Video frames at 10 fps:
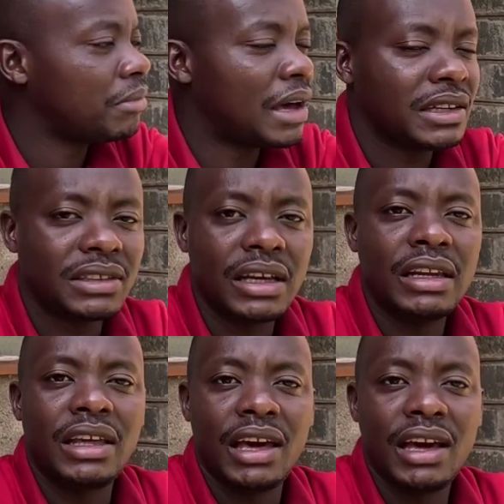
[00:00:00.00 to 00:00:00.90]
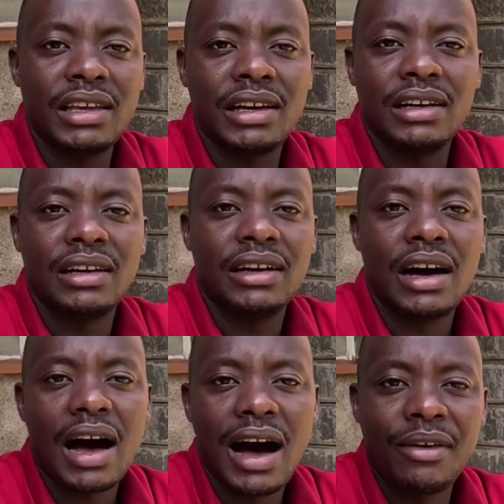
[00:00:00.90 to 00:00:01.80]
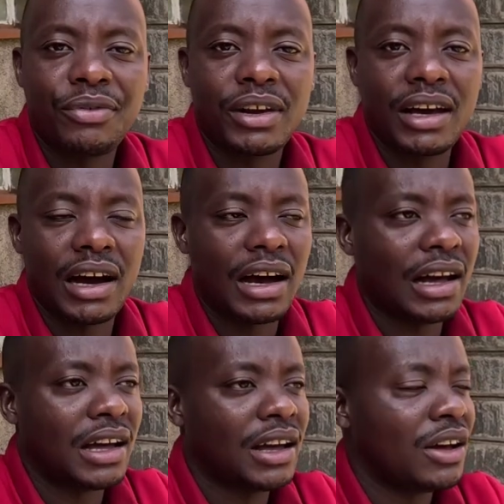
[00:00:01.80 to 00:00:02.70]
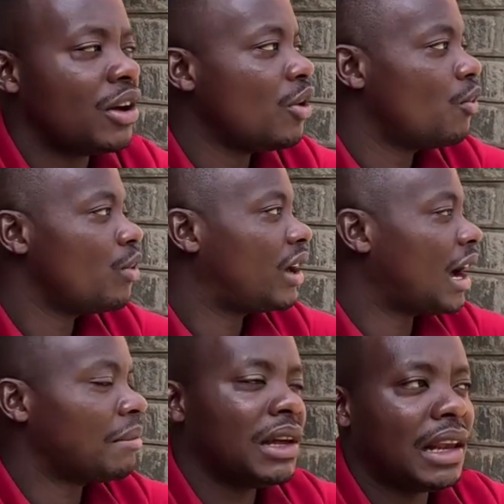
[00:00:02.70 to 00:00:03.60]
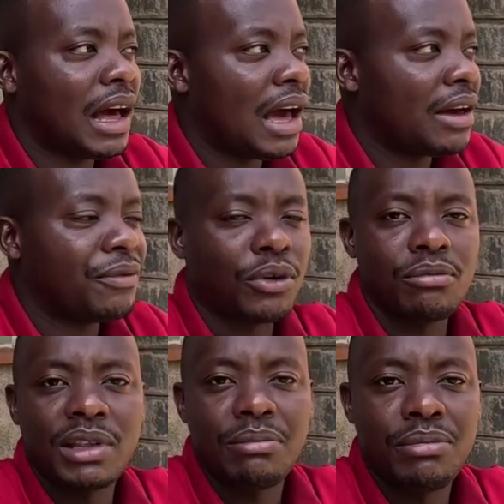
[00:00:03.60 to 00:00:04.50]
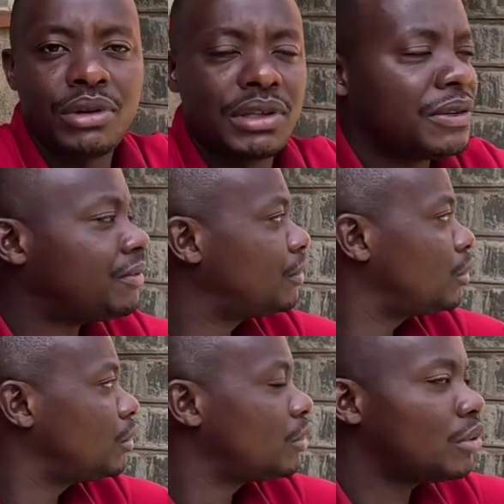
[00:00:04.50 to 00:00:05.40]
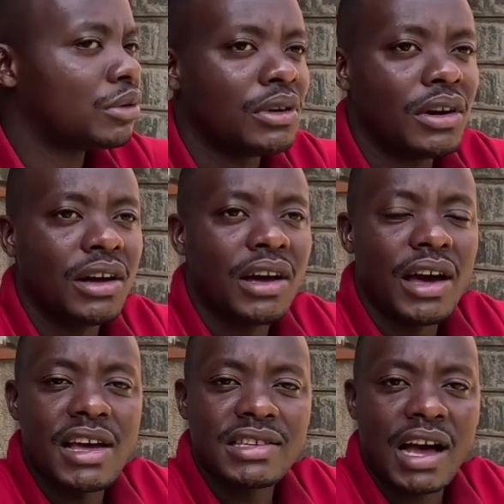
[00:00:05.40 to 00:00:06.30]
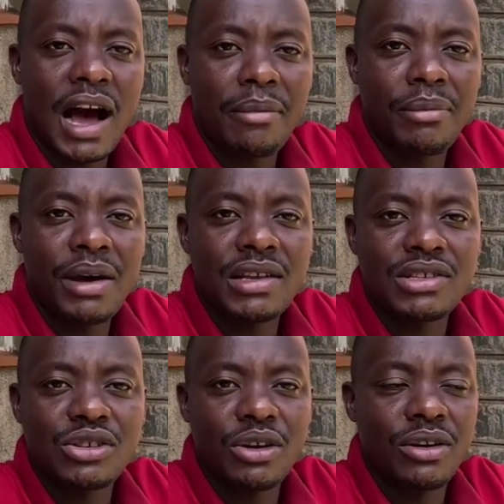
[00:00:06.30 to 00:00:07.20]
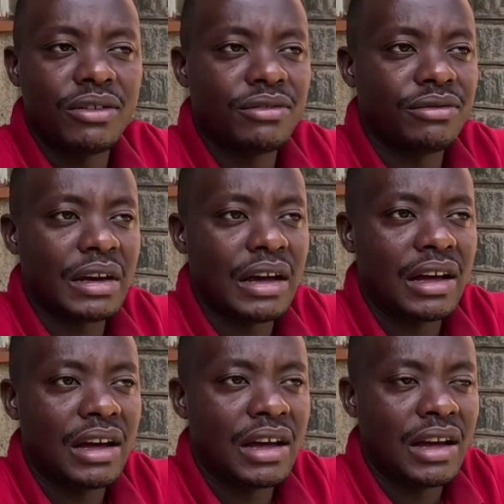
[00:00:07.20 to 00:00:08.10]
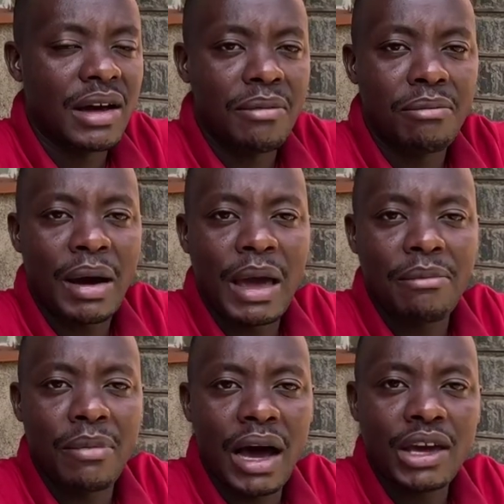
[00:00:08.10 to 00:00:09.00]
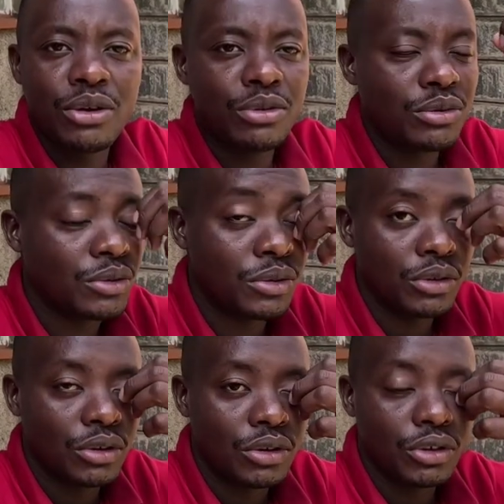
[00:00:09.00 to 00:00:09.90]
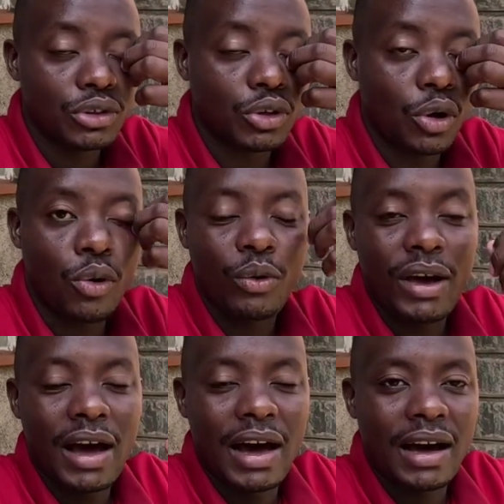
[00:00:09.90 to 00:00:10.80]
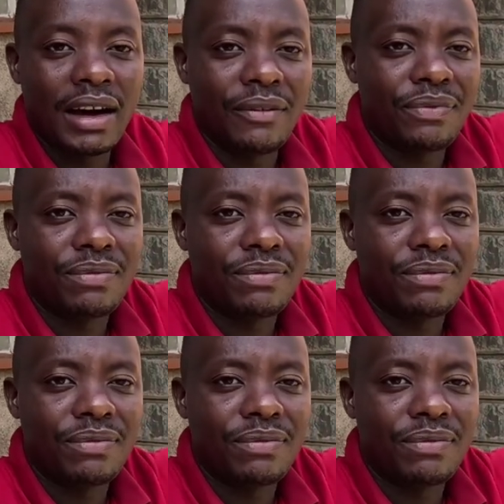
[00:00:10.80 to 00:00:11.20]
based in Kenya, Africa. We come in live from the beautiful escarpments of Mayu. So we are